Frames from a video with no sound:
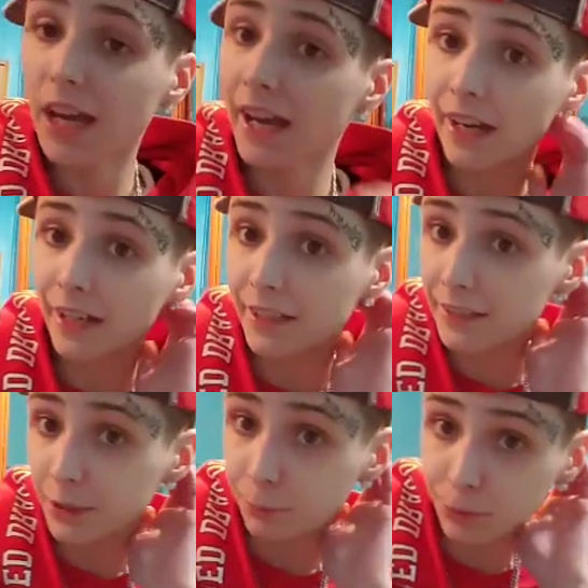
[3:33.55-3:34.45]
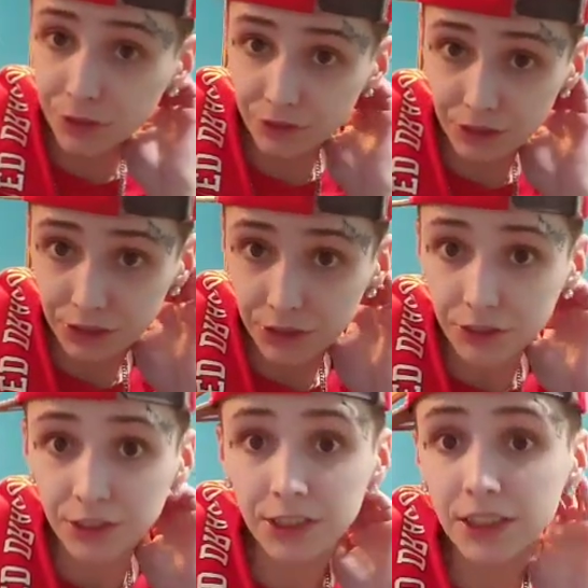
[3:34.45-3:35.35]
I completely
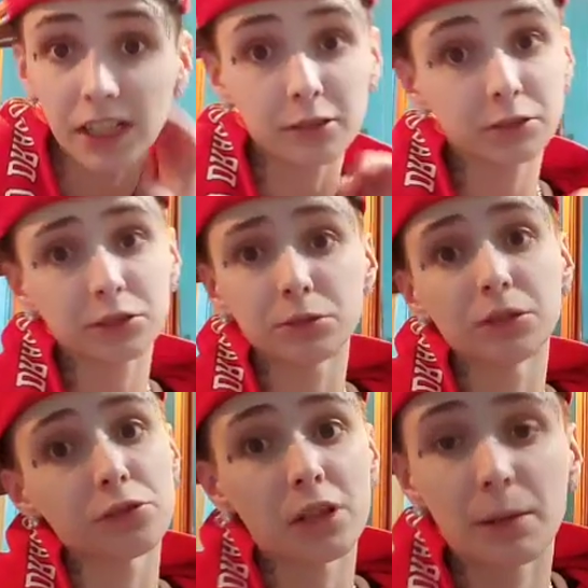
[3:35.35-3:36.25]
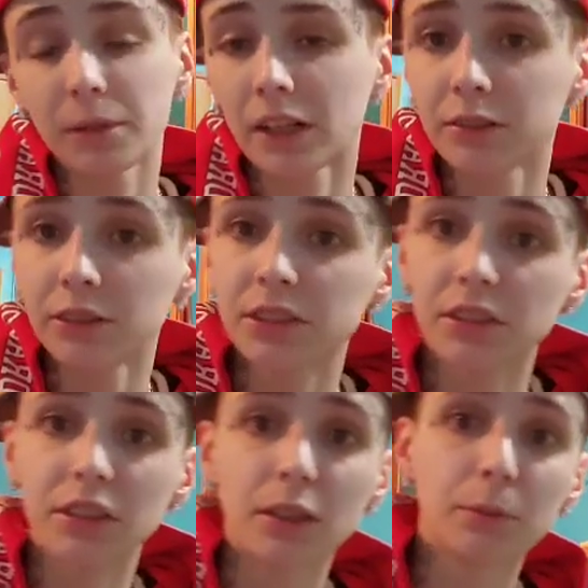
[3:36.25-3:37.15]
turned his house to a trap house
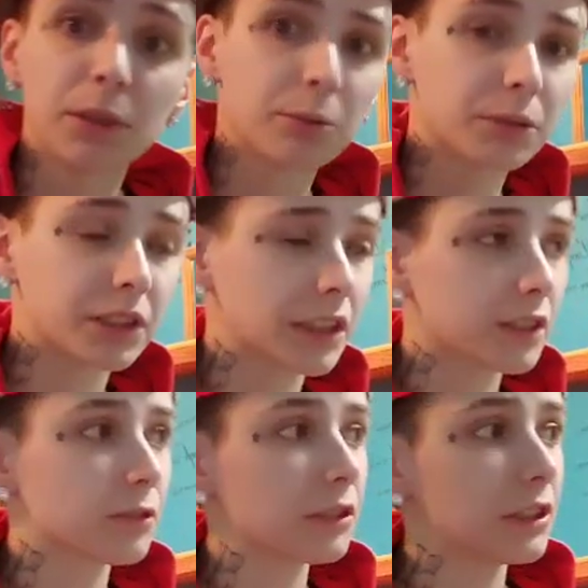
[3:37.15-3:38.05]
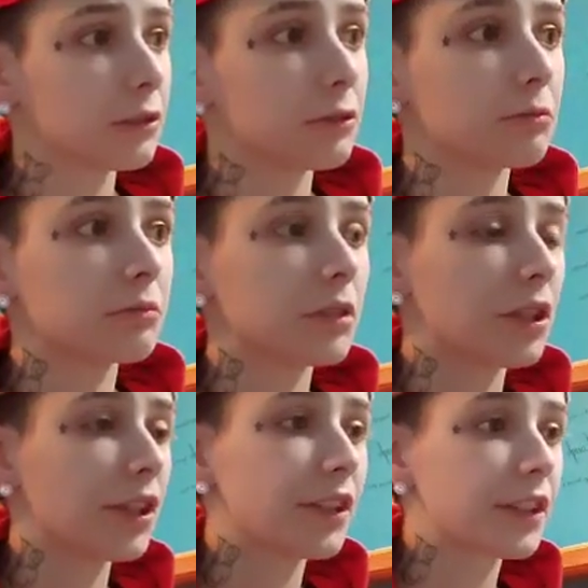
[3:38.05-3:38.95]
um, it was an elderly home
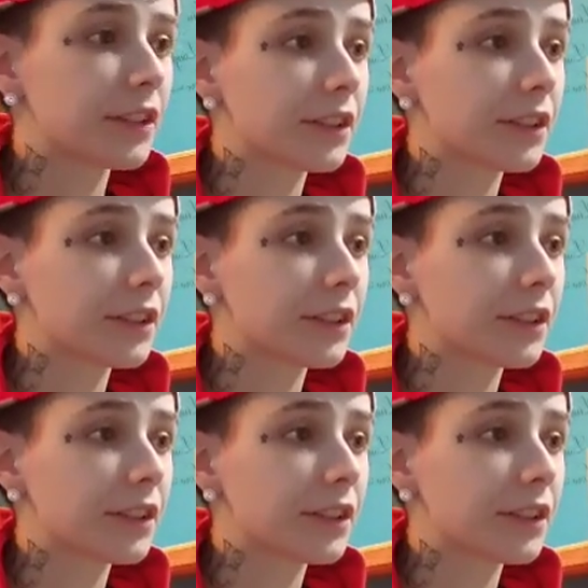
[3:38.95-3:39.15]
uh,